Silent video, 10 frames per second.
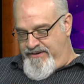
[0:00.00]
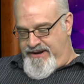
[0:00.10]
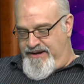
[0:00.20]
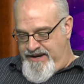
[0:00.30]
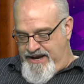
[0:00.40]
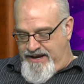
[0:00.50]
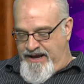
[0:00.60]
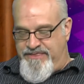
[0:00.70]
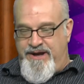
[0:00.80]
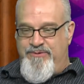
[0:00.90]
and I
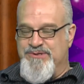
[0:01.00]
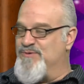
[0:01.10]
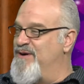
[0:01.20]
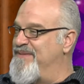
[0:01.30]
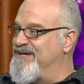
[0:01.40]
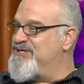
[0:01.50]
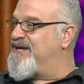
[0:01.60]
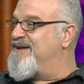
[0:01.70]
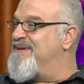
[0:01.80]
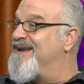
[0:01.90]
thought he was warming
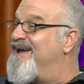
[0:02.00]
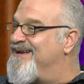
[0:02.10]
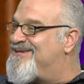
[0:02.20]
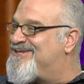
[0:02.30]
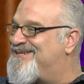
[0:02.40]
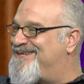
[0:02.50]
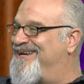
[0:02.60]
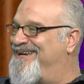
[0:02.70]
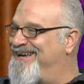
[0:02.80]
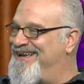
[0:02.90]
chicken McNuggets.
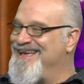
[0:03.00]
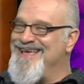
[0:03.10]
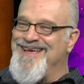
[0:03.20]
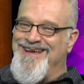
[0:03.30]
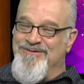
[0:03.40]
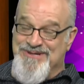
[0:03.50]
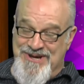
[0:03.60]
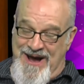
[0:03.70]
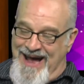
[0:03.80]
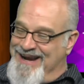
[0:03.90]
He was
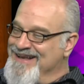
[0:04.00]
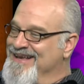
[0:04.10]
not.